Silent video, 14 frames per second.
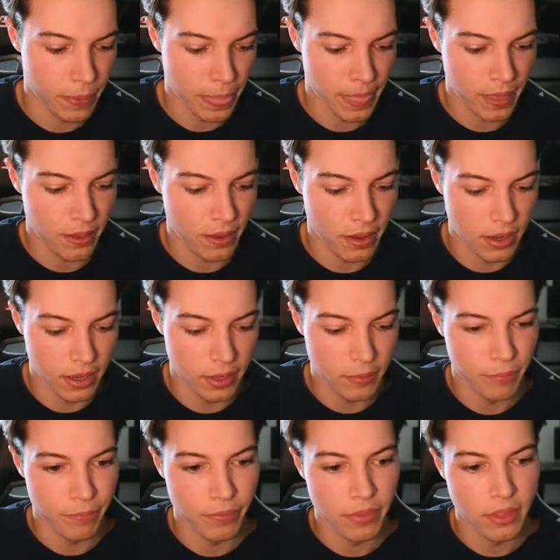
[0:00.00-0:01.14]
audit,
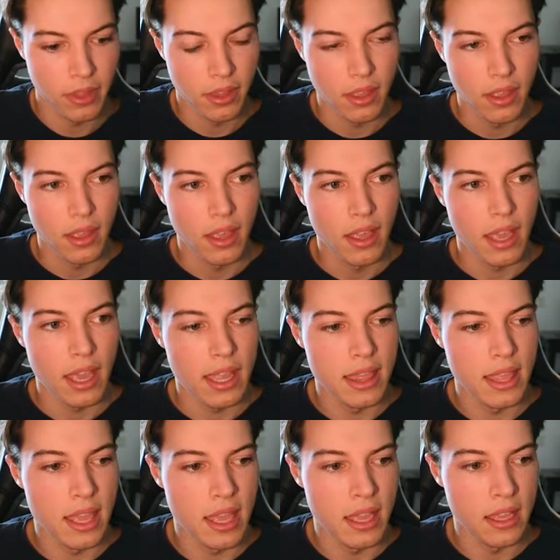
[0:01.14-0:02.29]
and
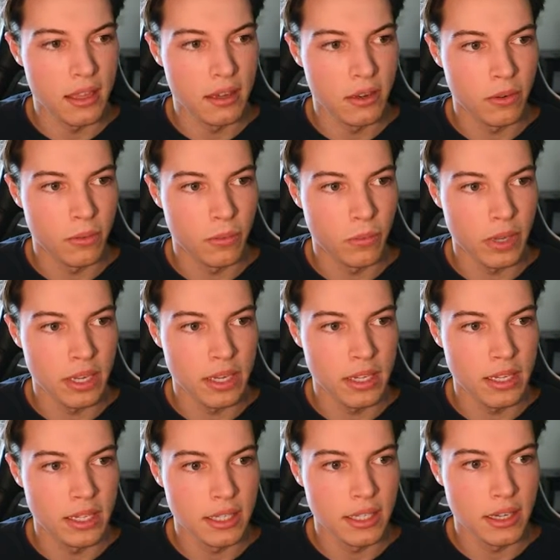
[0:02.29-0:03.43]
then we
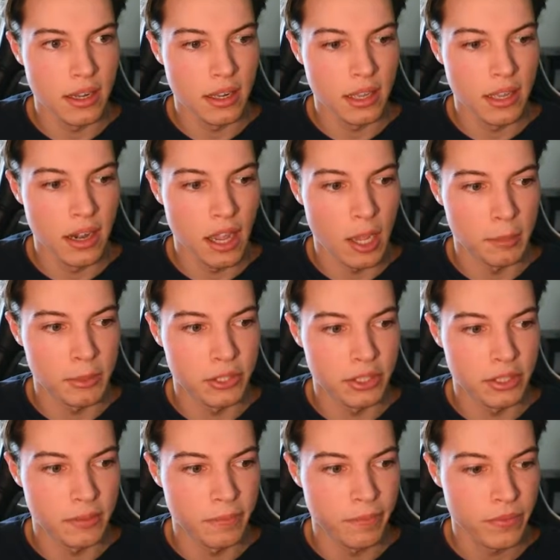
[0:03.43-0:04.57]
need an
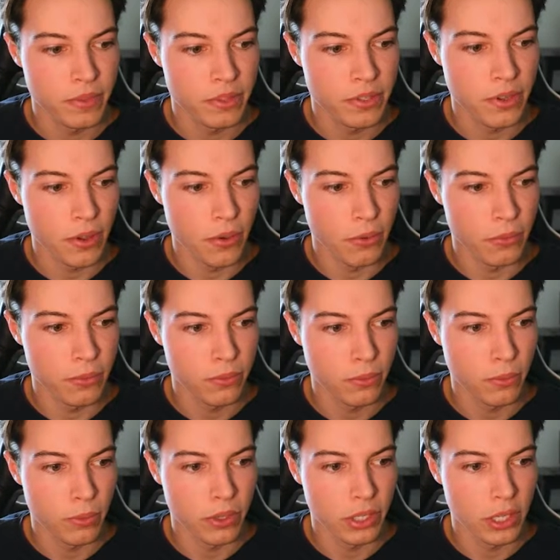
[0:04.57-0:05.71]
option. So
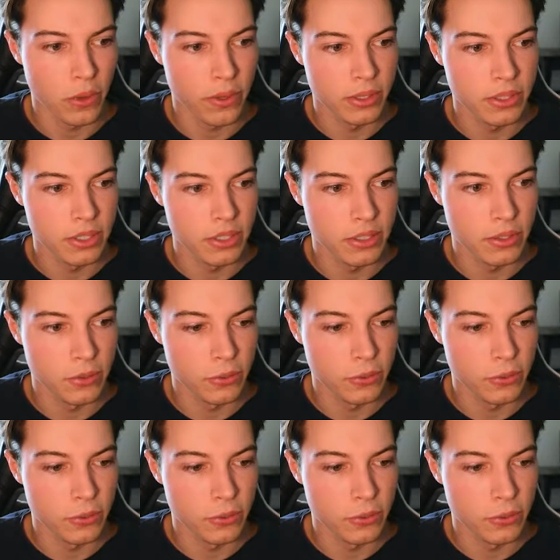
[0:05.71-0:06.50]
we're going to do